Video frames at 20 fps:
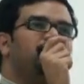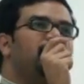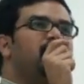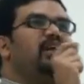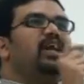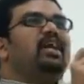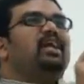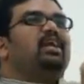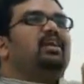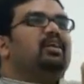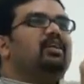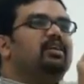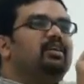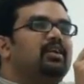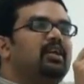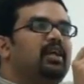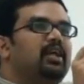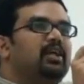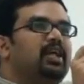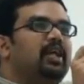feel
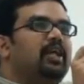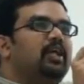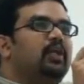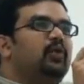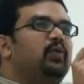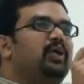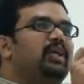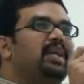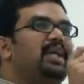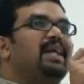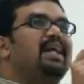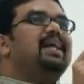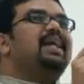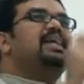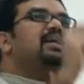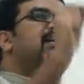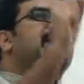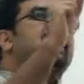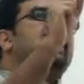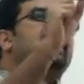that you
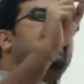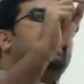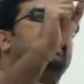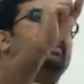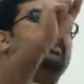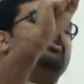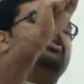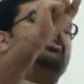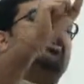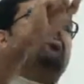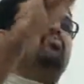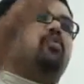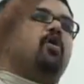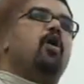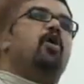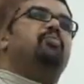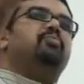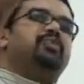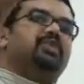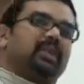need some
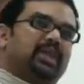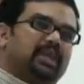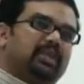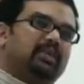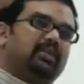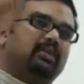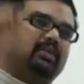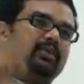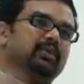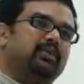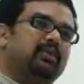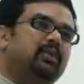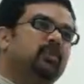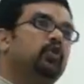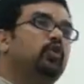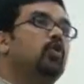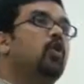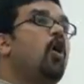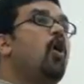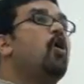object,
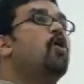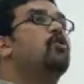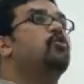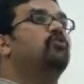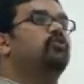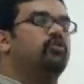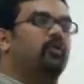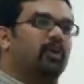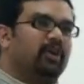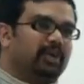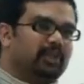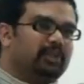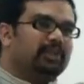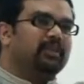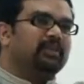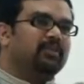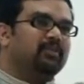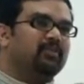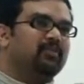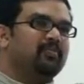you long for it,
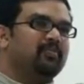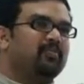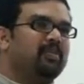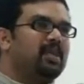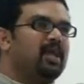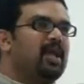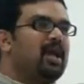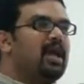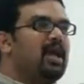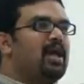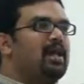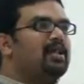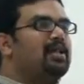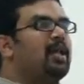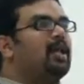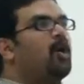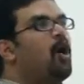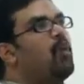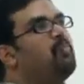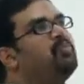
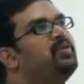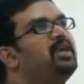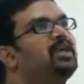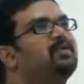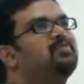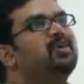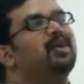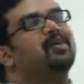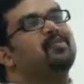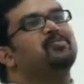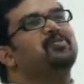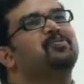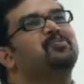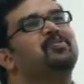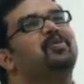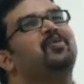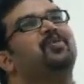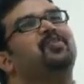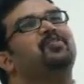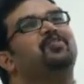that object becomes
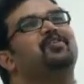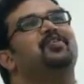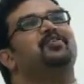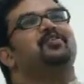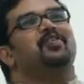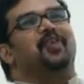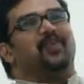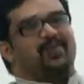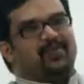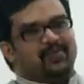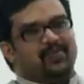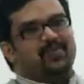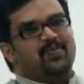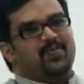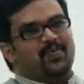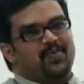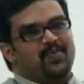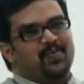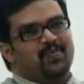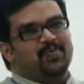beautiful for you.
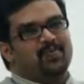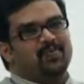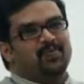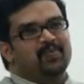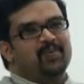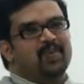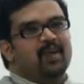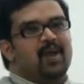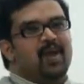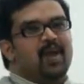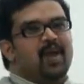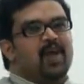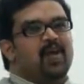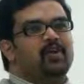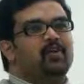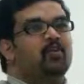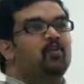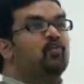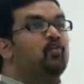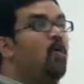
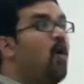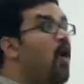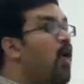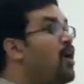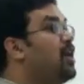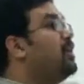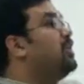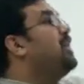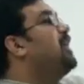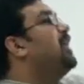You want